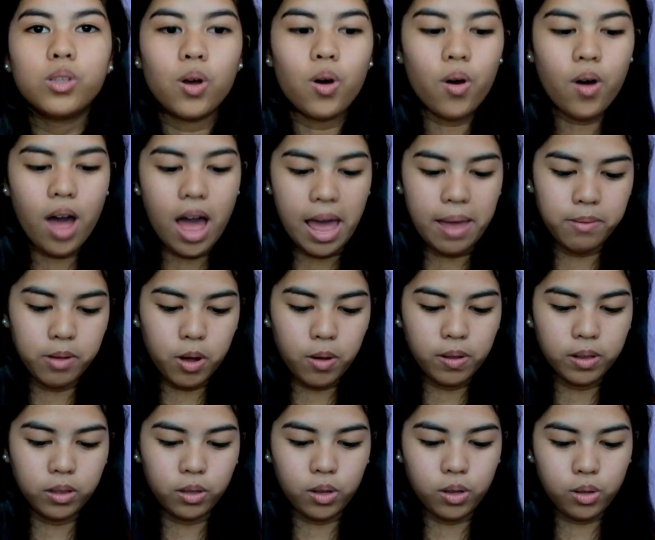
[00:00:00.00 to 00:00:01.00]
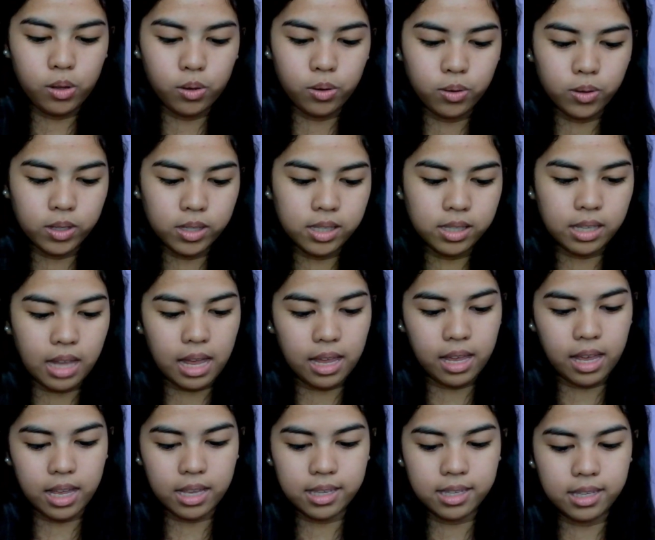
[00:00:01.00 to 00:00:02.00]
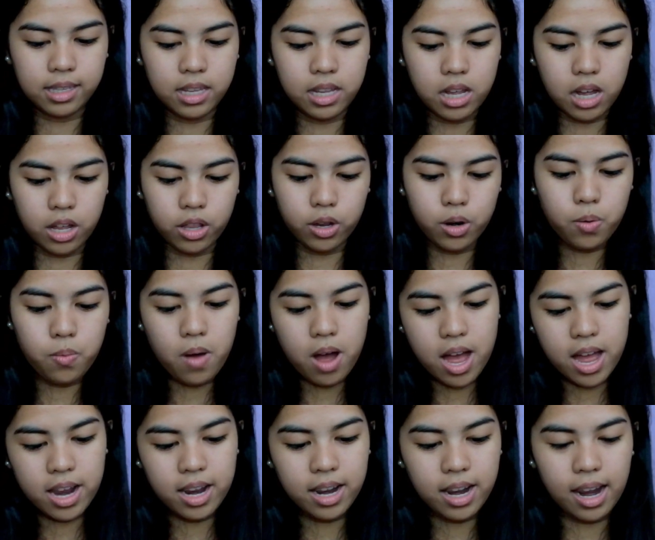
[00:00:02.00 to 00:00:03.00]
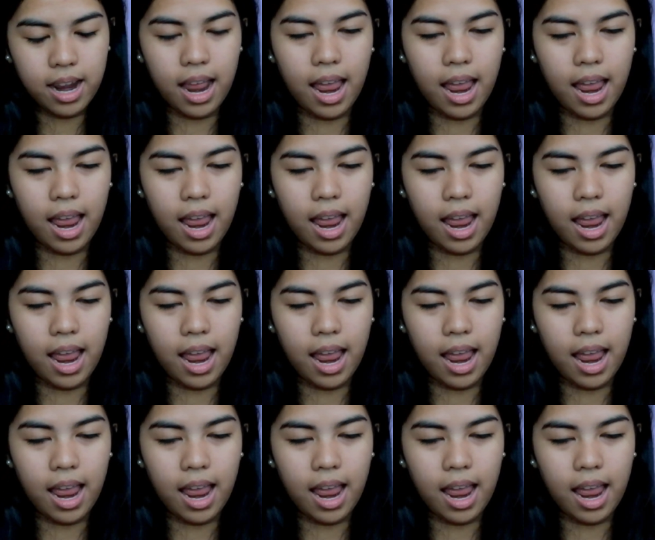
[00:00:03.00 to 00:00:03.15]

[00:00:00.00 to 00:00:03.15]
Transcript: So, I'm going to use, I guess, the other one.